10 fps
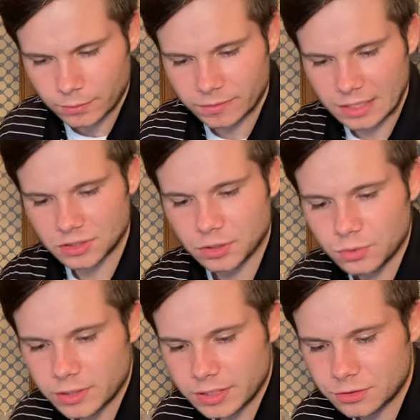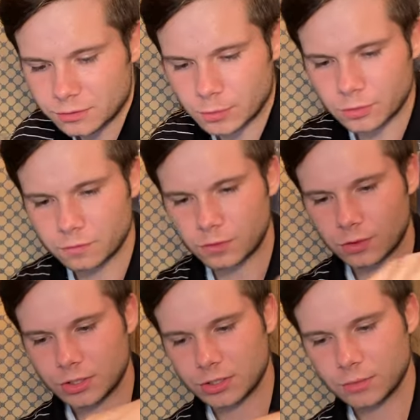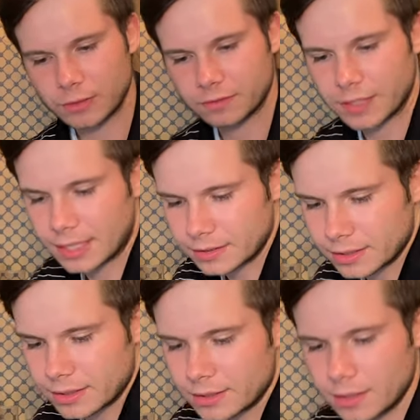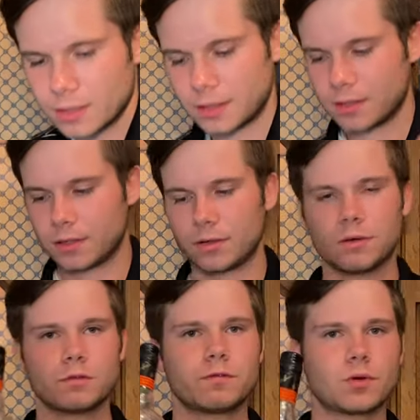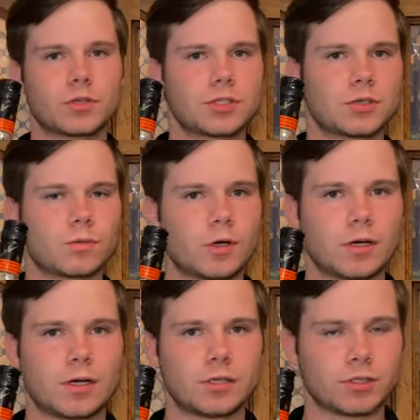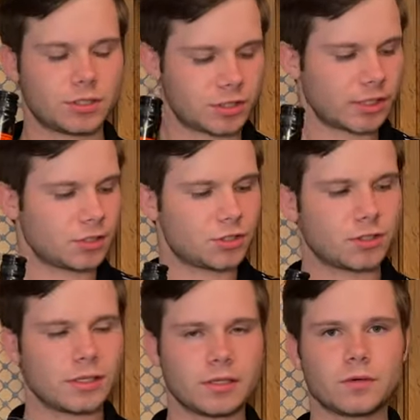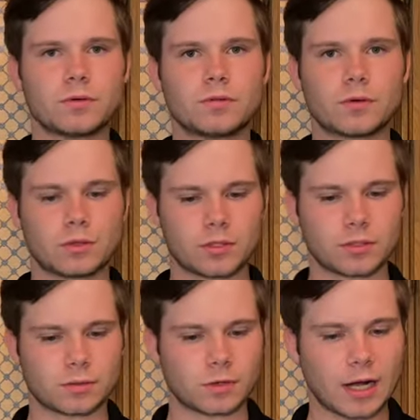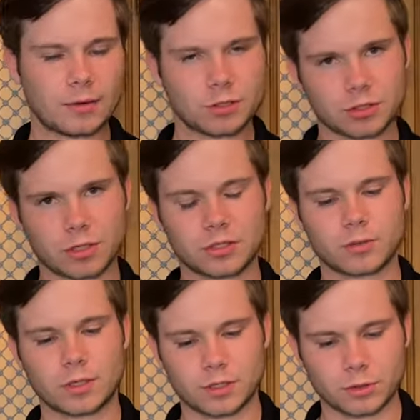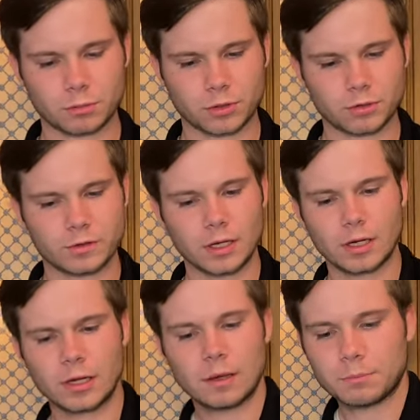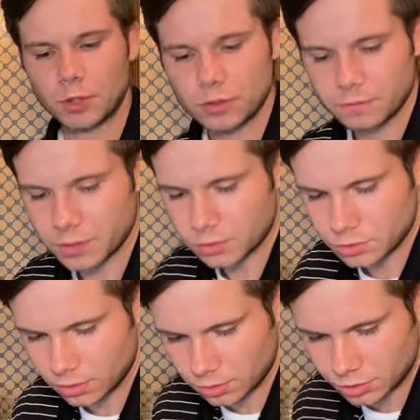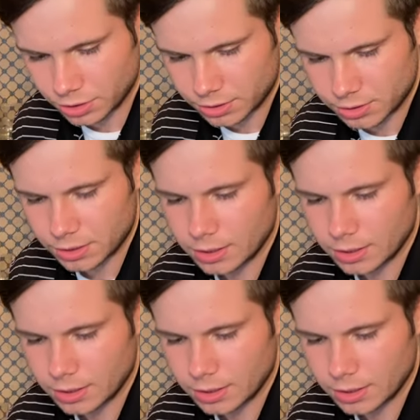we've got two things from Old Forester. We've got the Old Forester 100 Signature and the Old Forester Rye, which is also 100 proof. Both of those are just